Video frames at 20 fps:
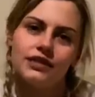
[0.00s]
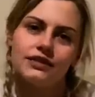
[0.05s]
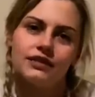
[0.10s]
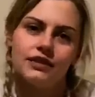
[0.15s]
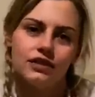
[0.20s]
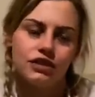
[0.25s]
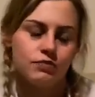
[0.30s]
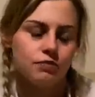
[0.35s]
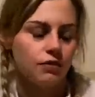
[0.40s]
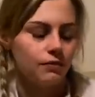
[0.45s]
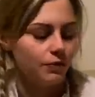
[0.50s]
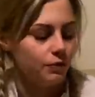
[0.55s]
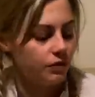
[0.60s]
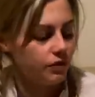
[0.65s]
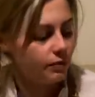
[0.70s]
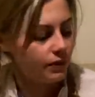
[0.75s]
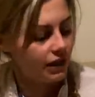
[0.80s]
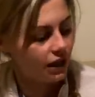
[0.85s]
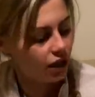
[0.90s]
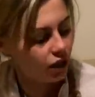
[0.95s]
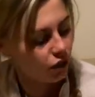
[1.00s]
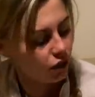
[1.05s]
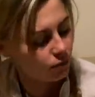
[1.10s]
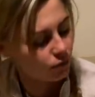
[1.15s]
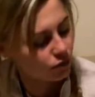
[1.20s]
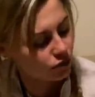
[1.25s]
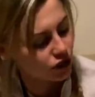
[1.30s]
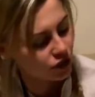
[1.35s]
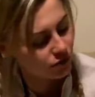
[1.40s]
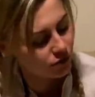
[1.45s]
and then she probably would have been a lot more
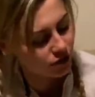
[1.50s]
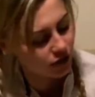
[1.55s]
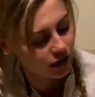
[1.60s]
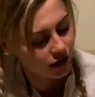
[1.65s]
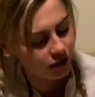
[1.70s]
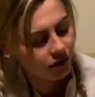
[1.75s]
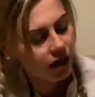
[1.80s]
docile.